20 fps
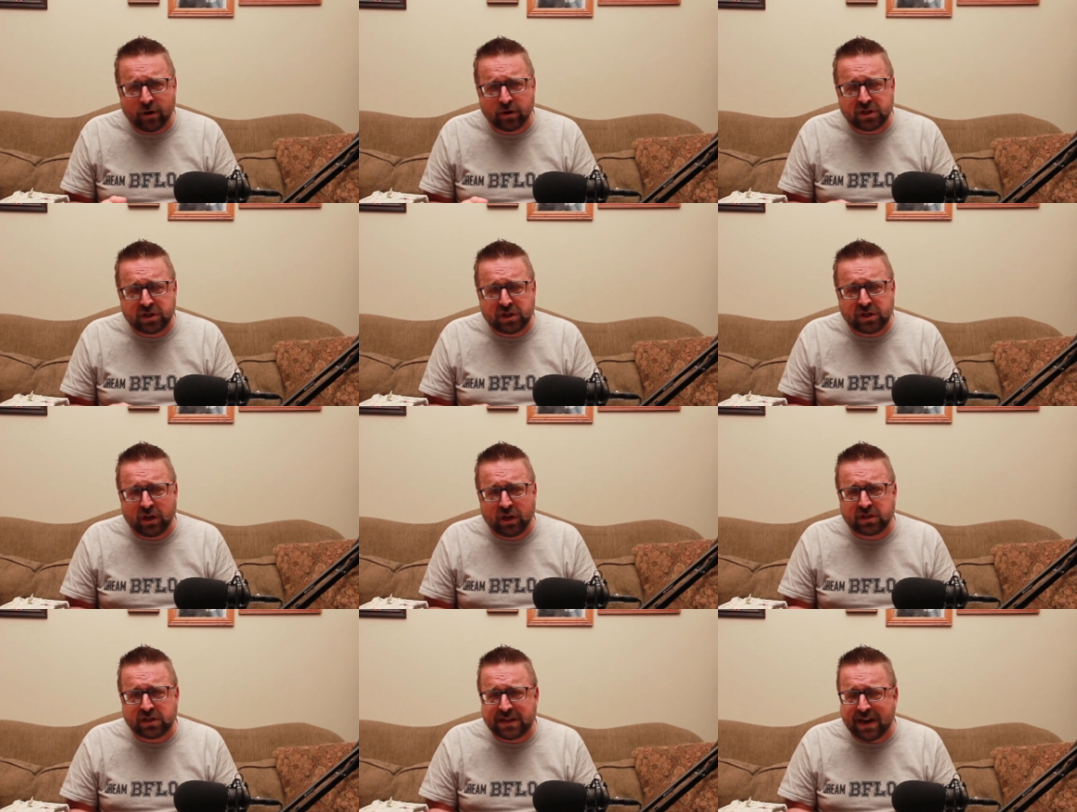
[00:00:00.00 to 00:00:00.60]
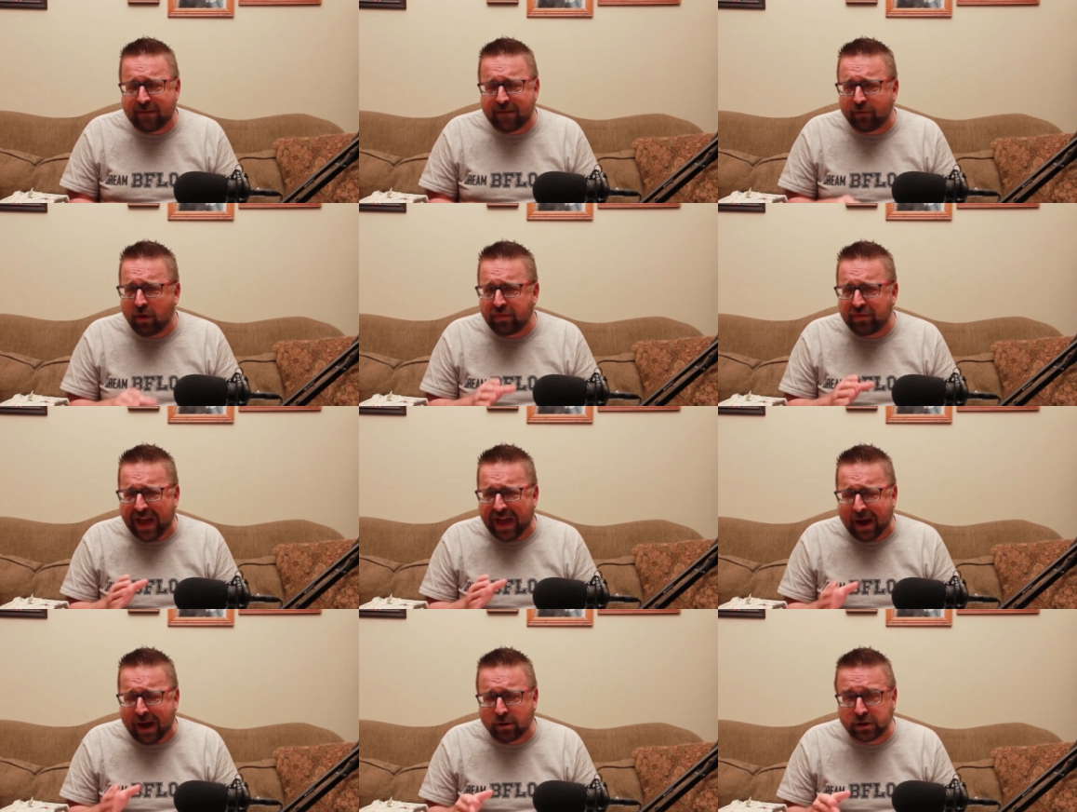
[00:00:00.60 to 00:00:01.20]
And there's still
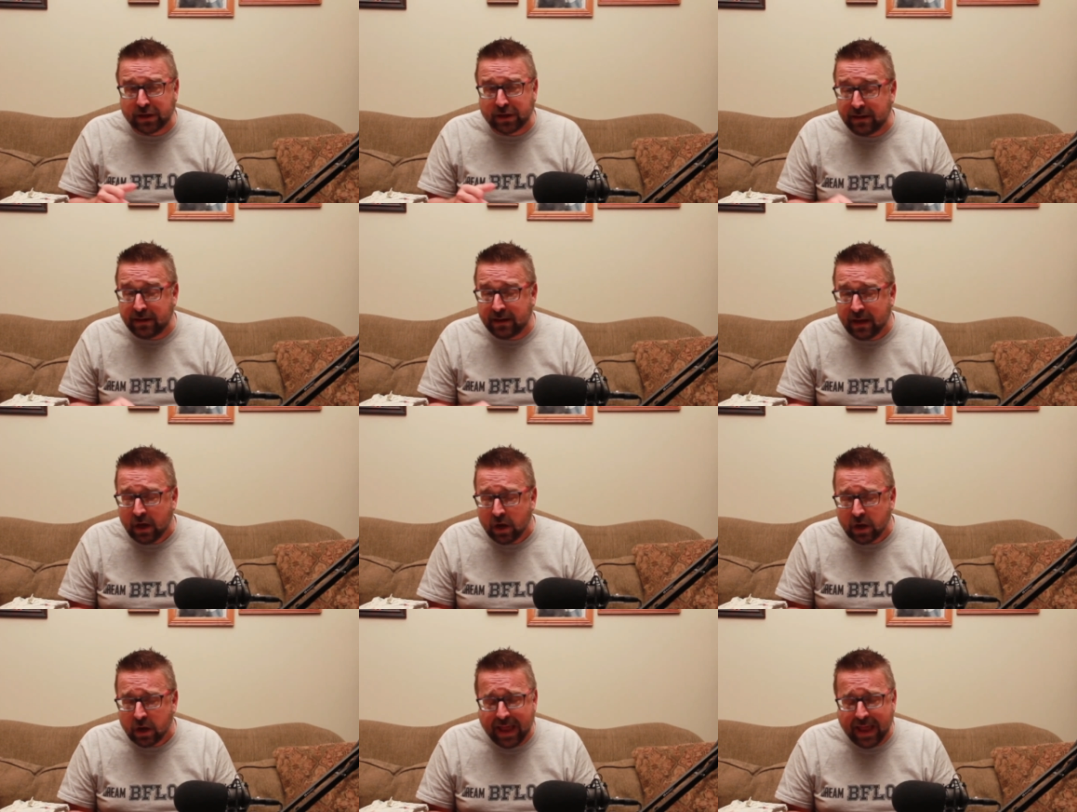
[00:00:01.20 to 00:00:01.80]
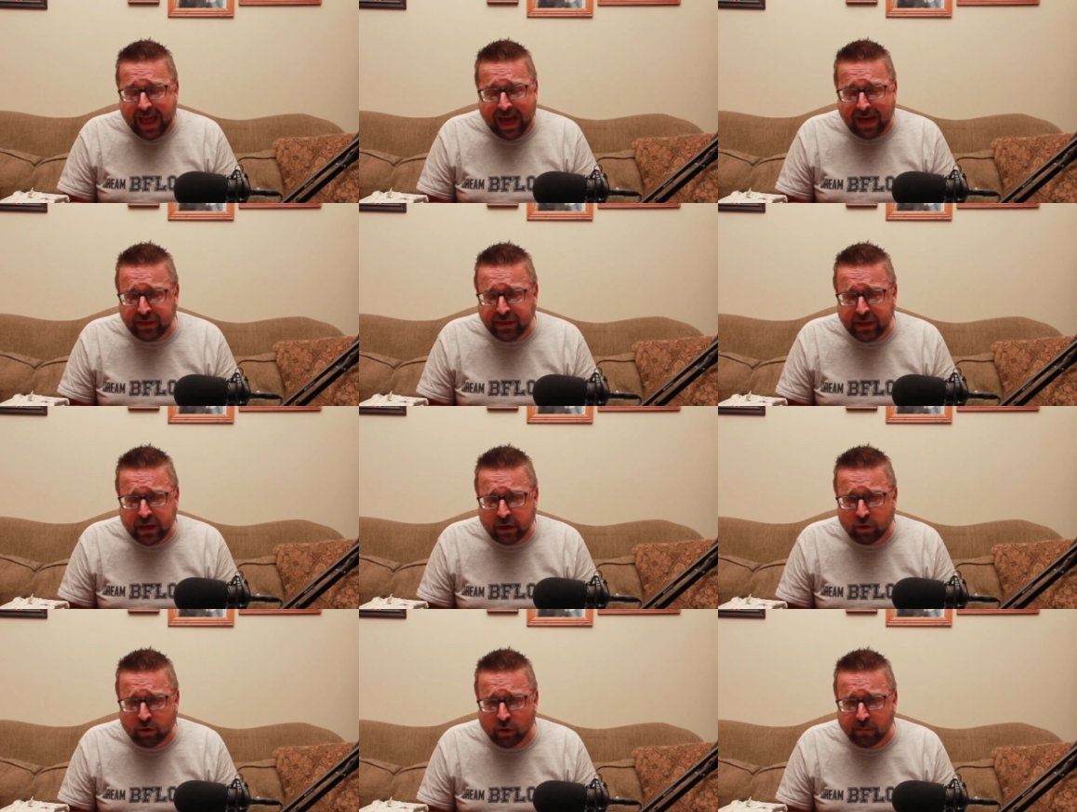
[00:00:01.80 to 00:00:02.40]
several thousand
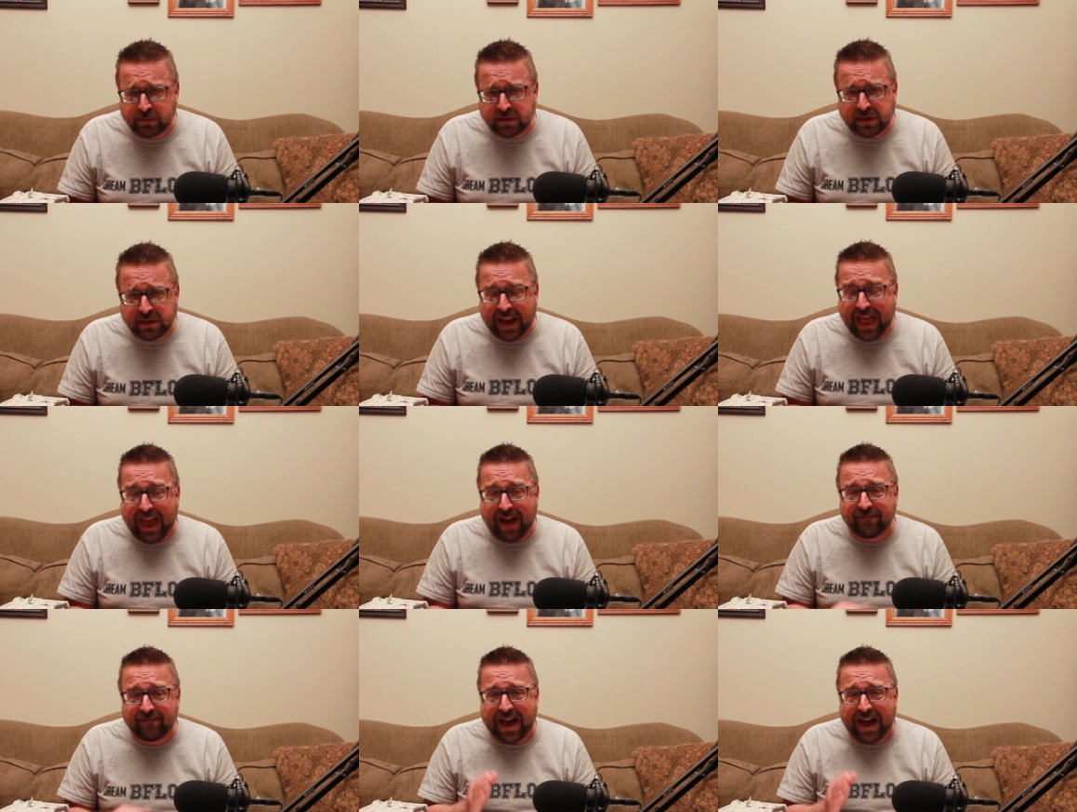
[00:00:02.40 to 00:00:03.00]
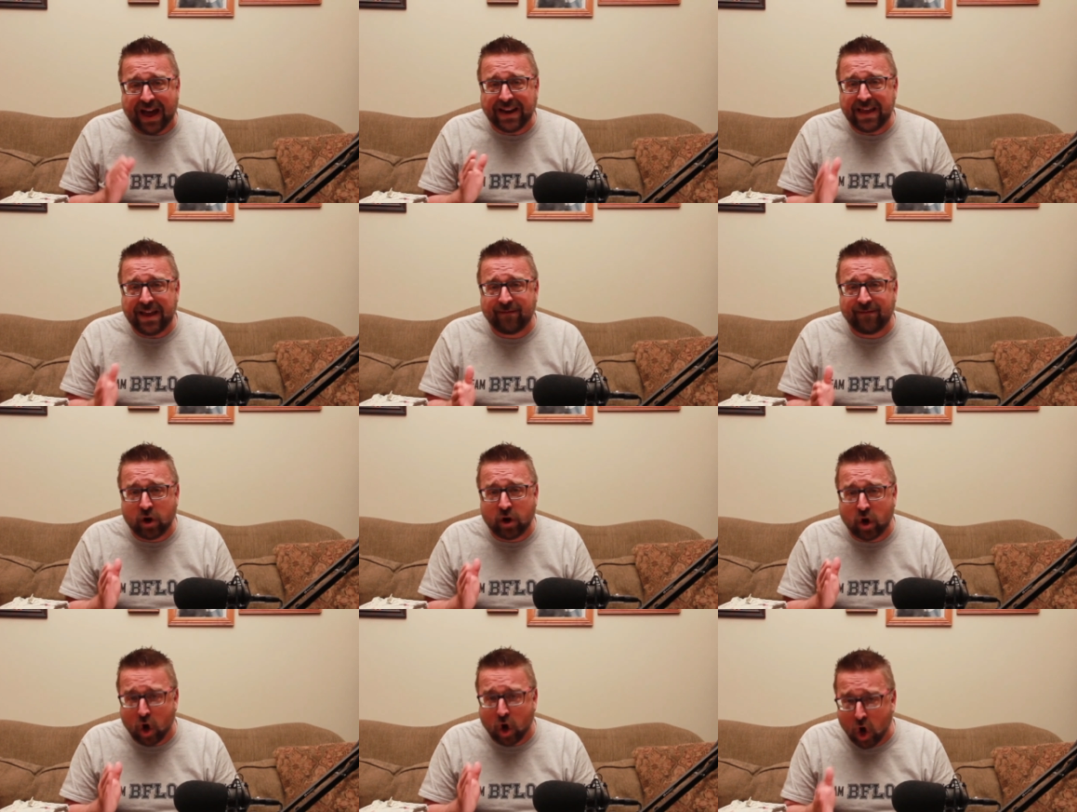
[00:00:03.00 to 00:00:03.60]
ethnic groups that have
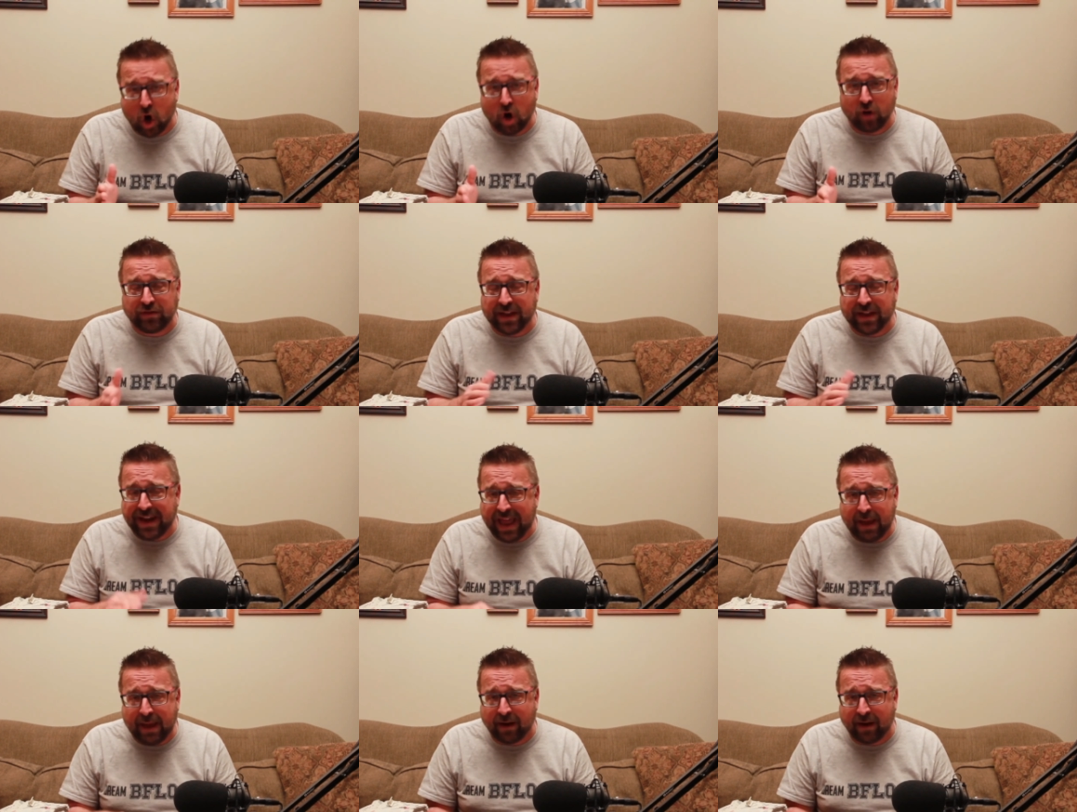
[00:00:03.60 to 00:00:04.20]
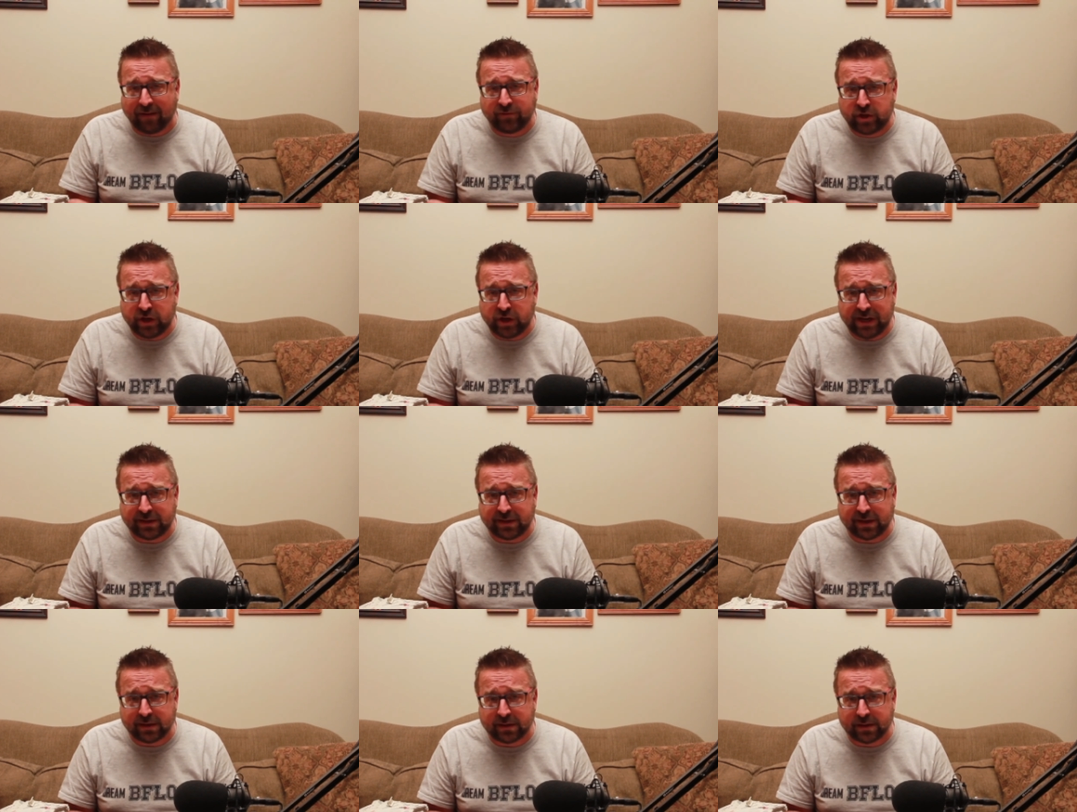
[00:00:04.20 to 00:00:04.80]
not even heard the name
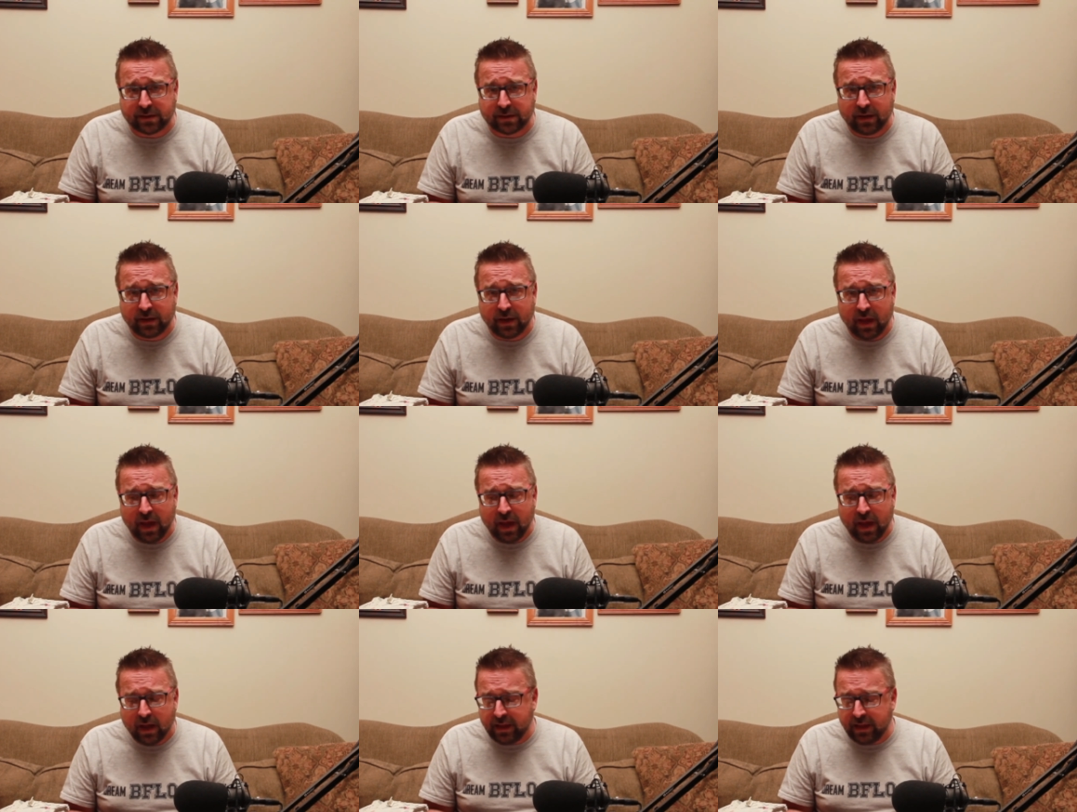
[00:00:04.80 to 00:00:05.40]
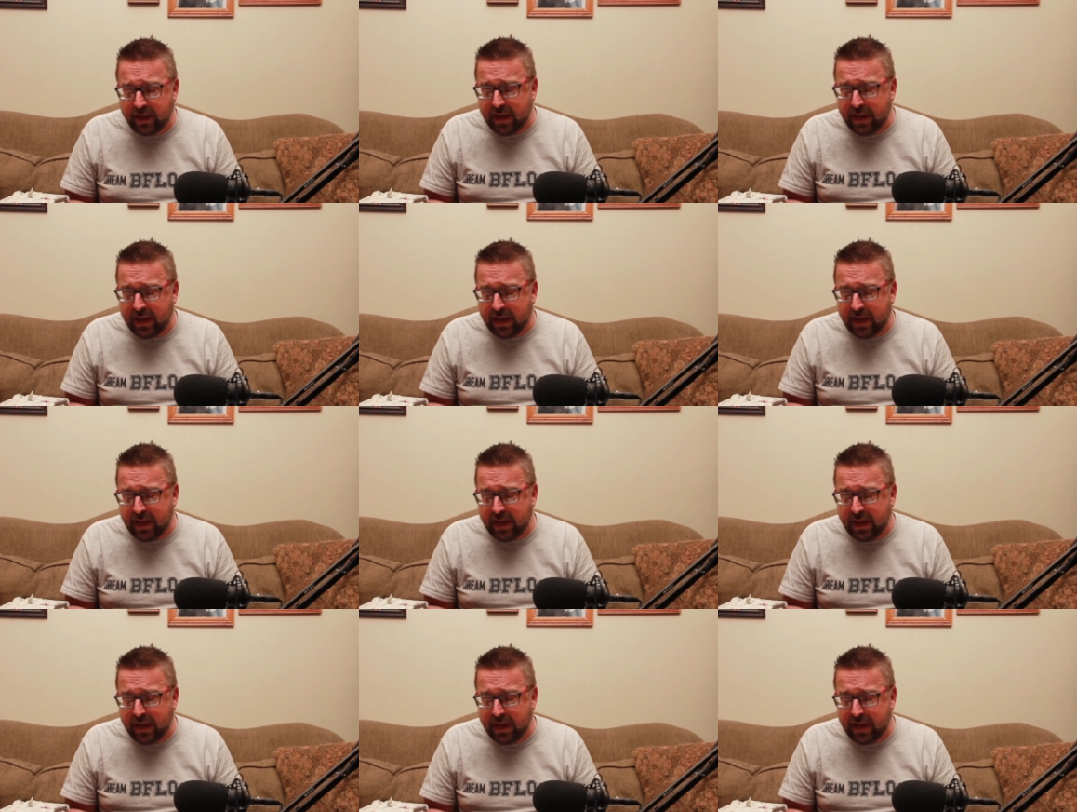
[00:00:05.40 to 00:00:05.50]
of Jesus.